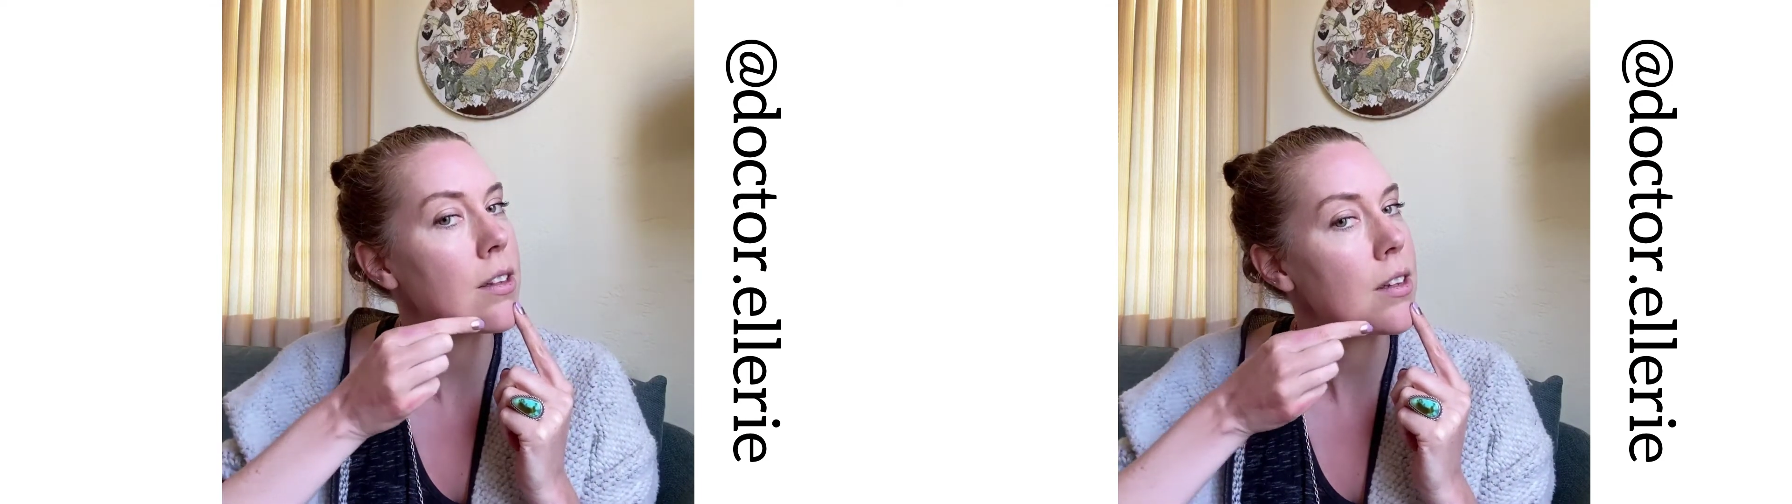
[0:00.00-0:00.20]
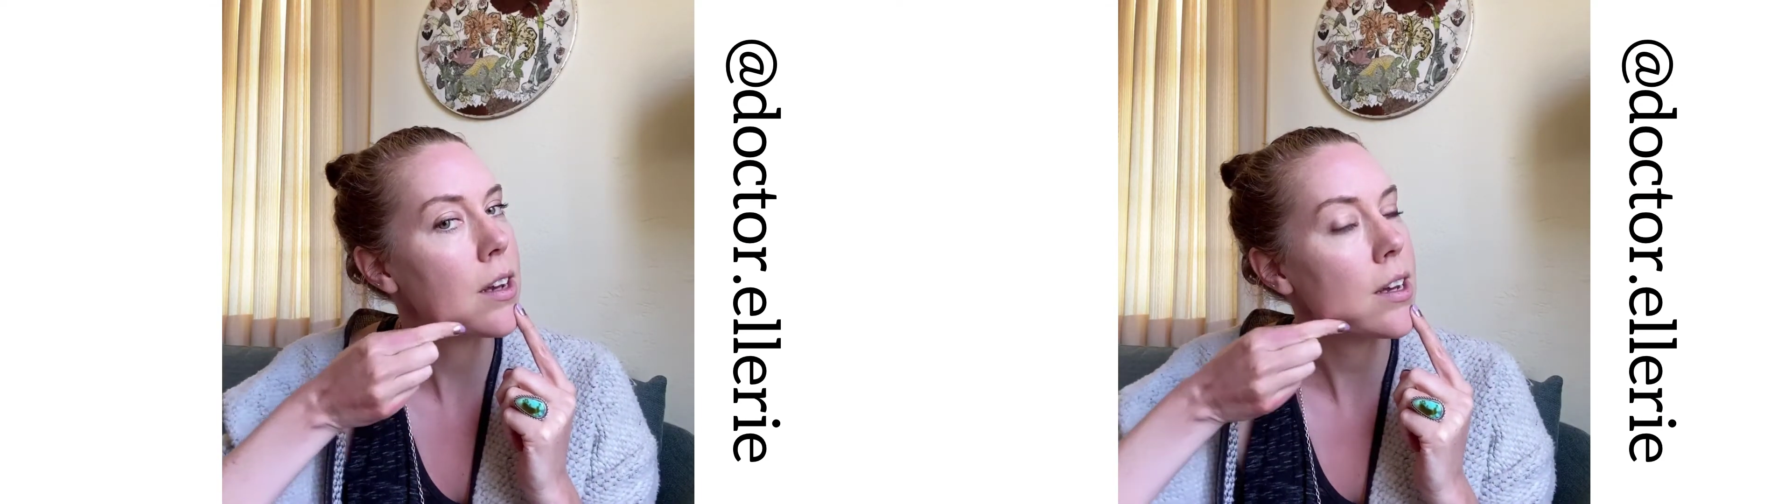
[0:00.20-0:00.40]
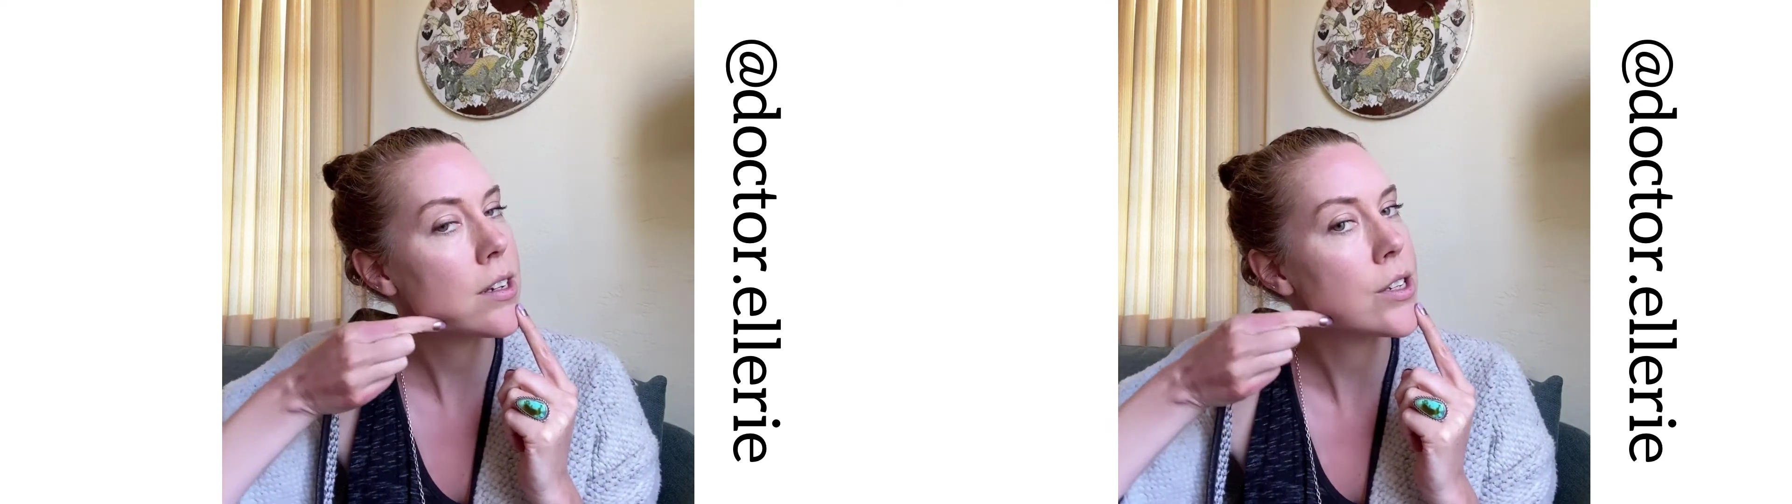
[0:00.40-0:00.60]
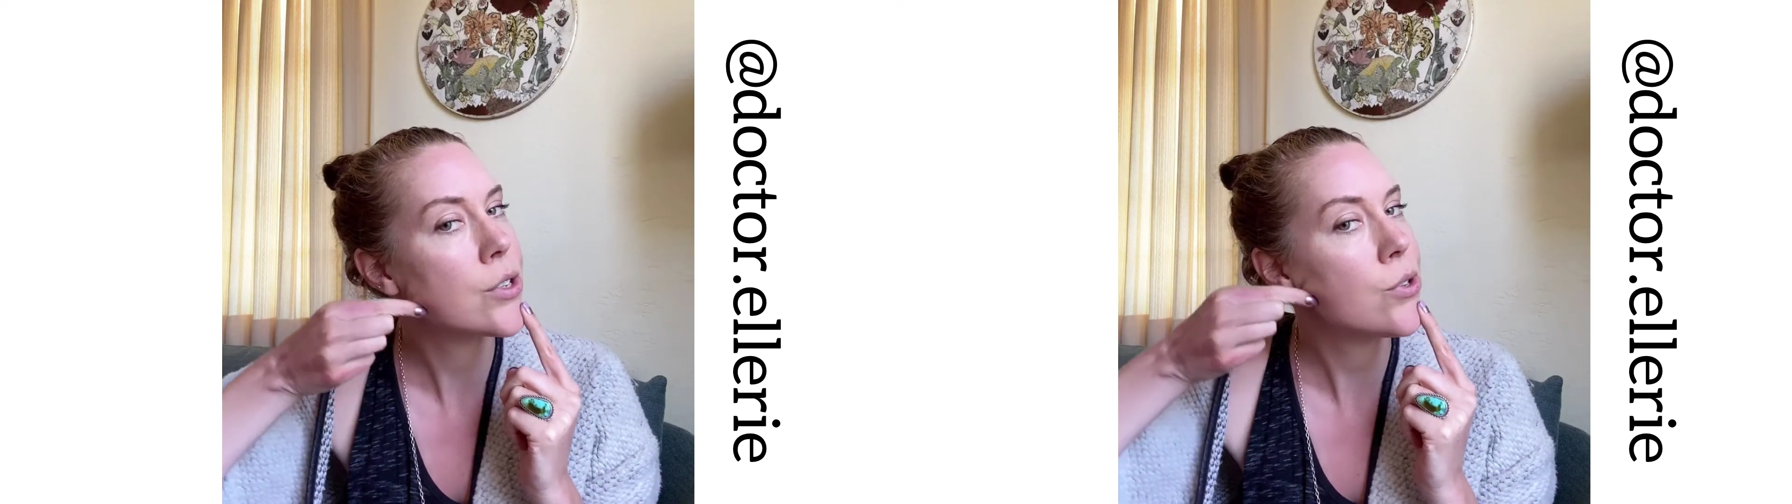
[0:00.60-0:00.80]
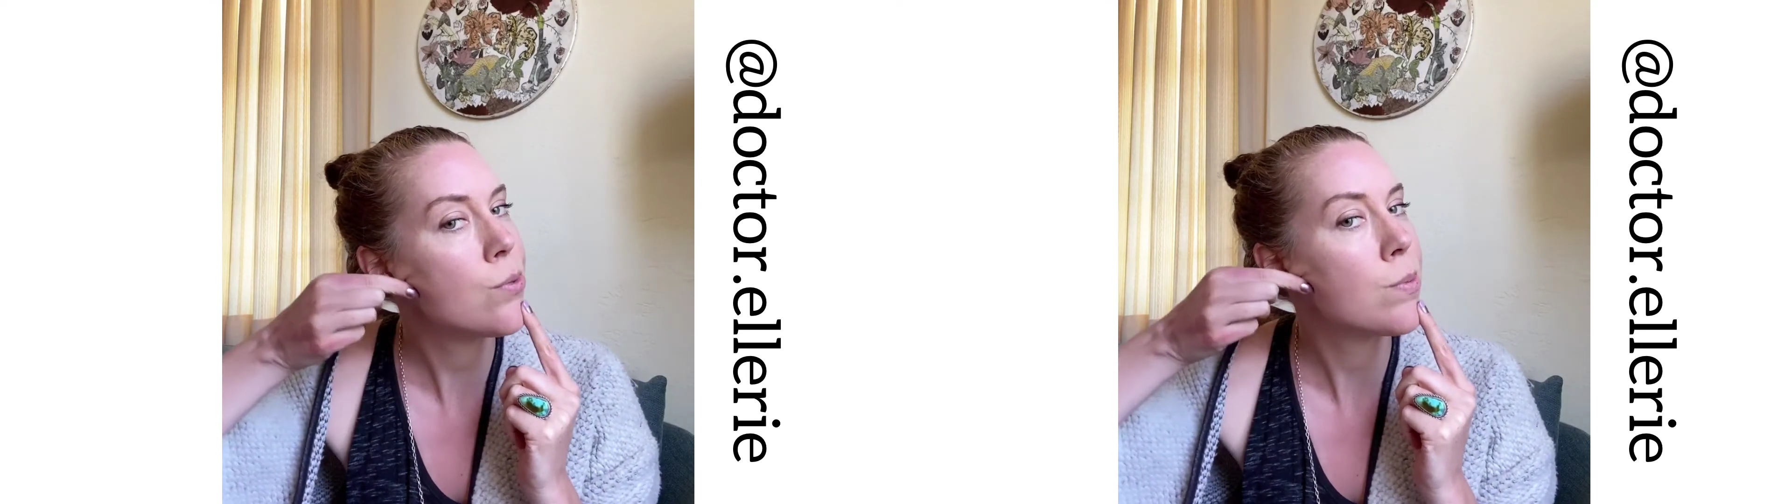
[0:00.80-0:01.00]
kind of
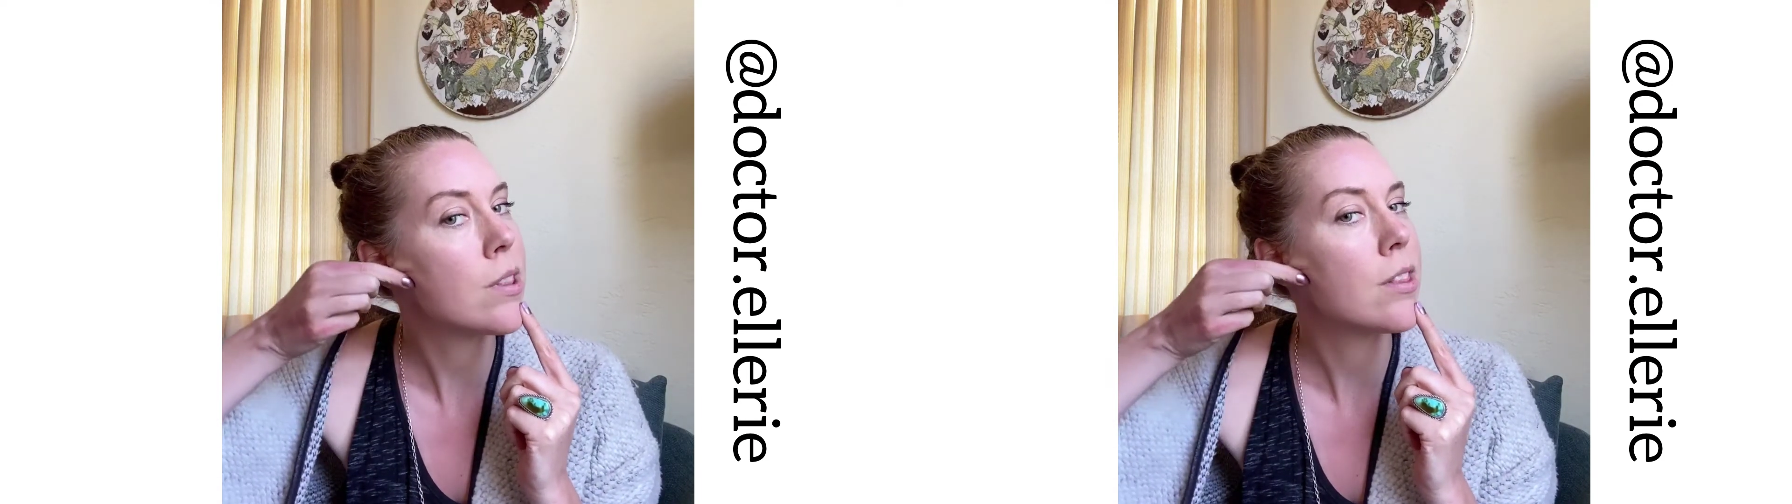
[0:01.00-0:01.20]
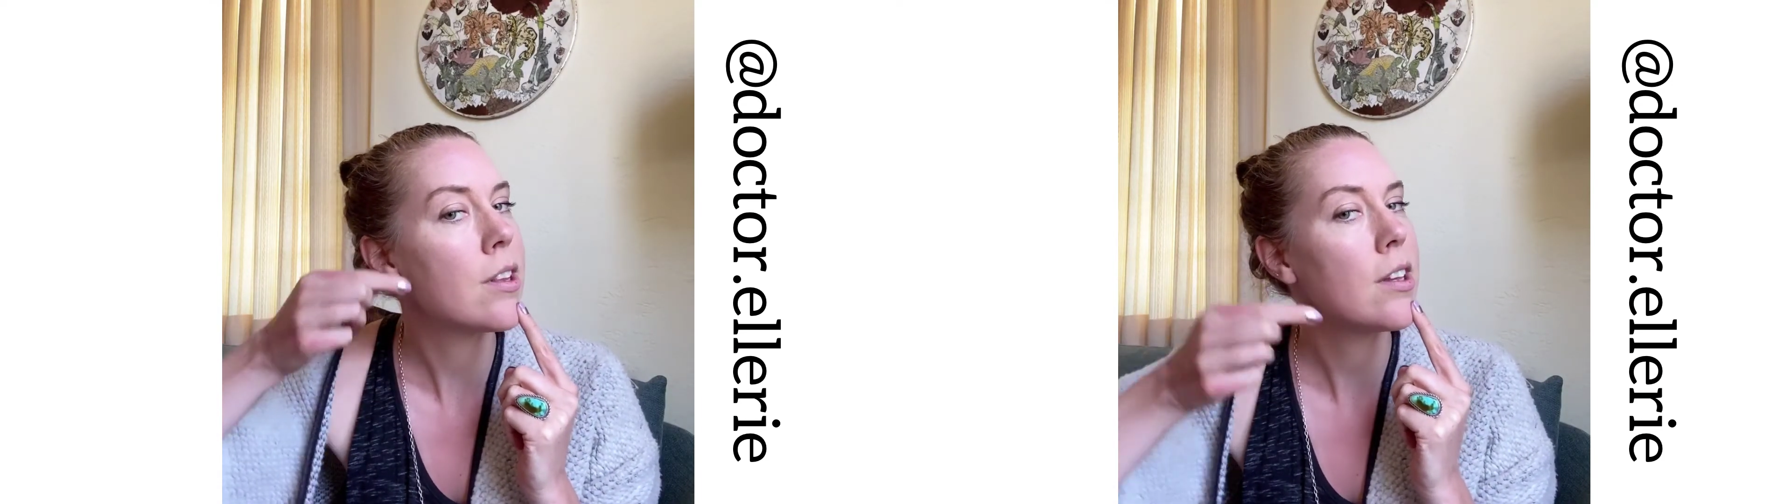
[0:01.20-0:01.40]
scoop and